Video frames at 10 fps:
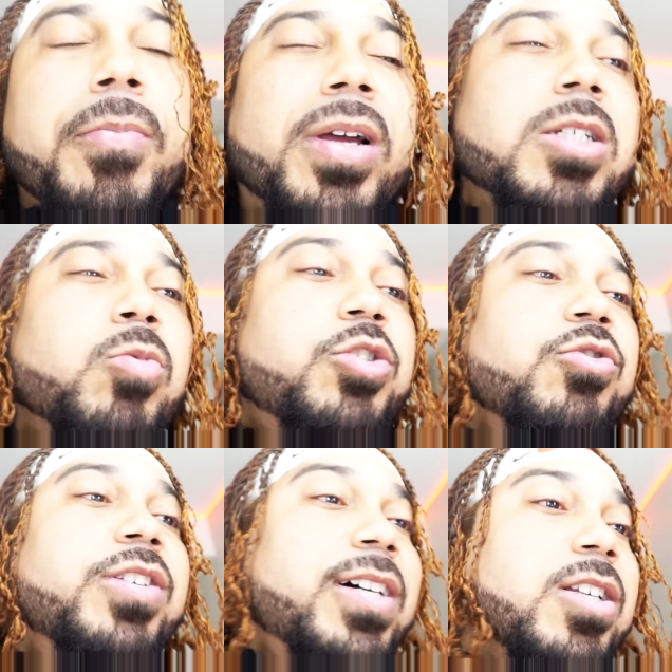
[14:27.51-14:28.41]
Because what
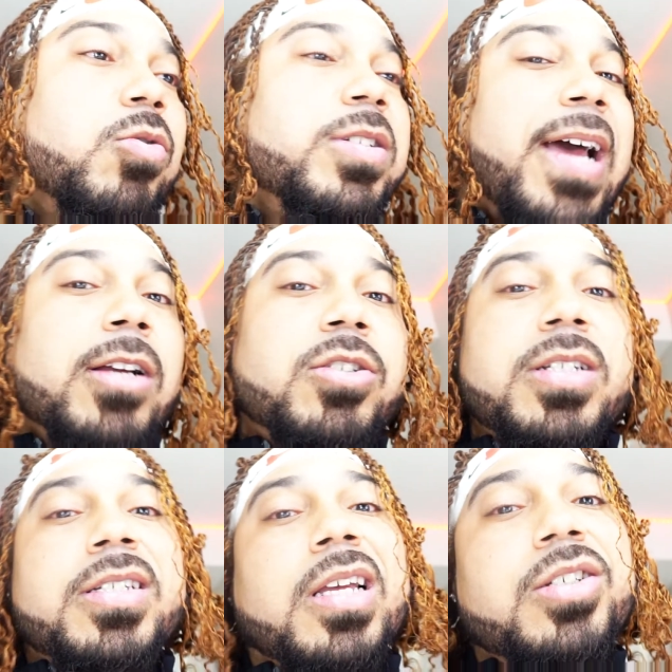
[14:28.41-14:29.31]
you could do is
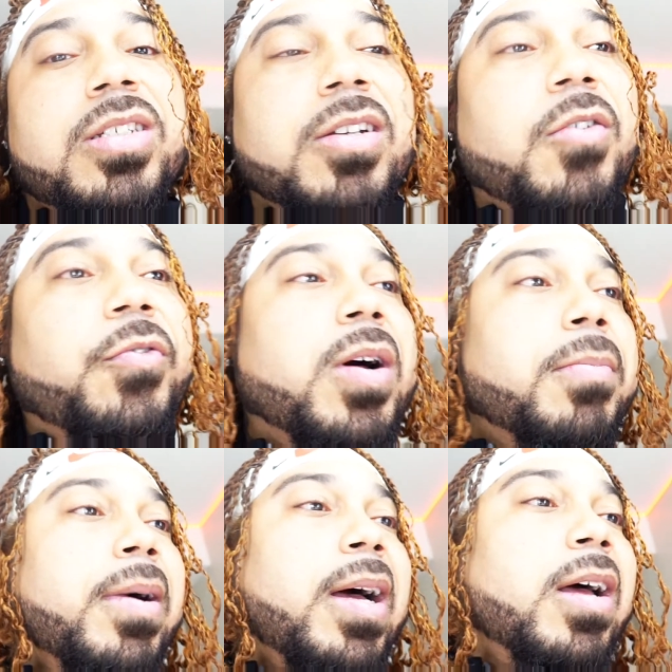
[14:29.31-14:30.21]
actually set yourself
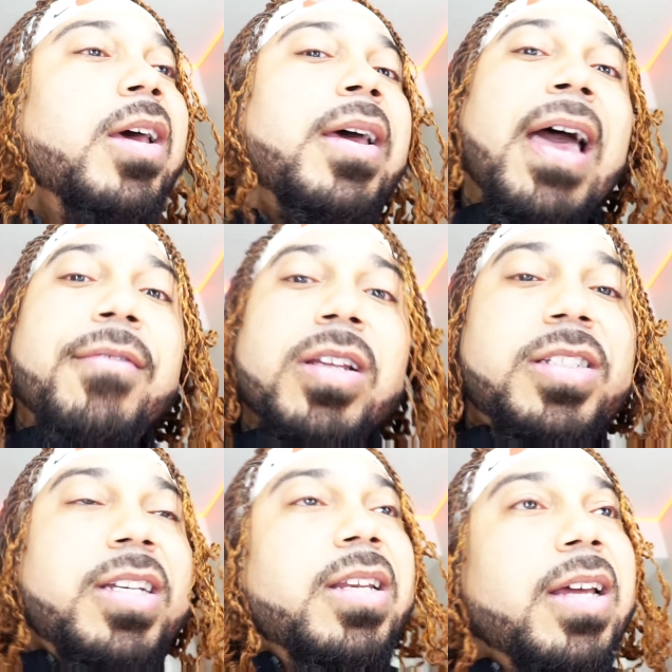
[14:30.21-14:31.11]
up by having a
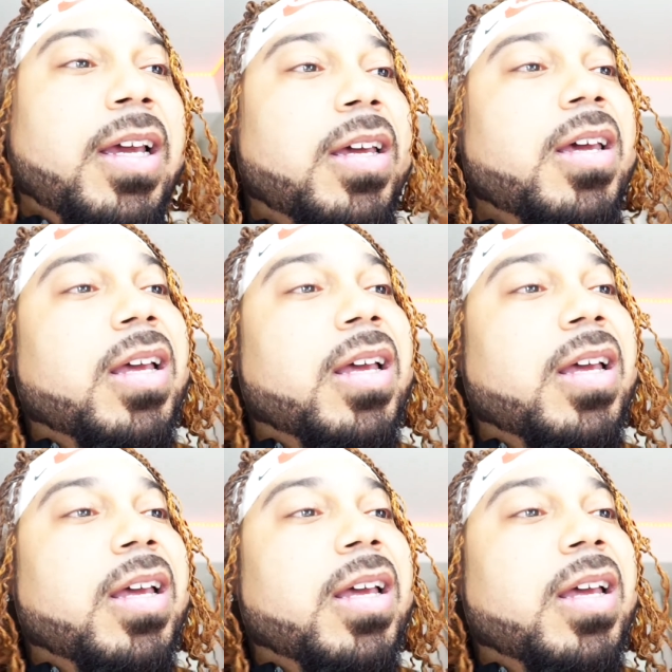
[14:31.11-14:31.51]
cheat day